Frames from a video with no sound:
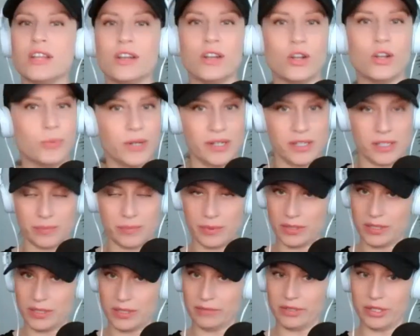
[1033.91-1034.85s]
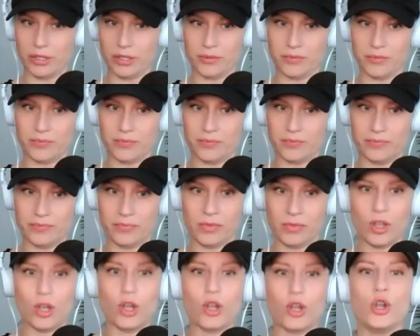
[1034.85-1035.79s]
nobody's believing
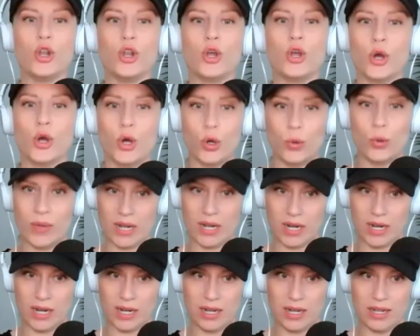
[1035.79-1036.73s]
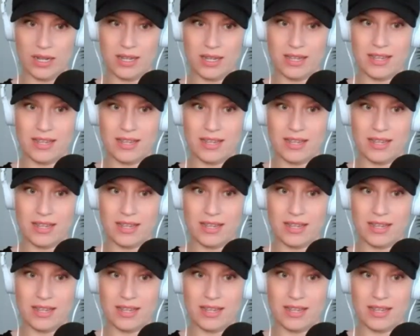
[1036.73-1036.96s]
you. Nobody.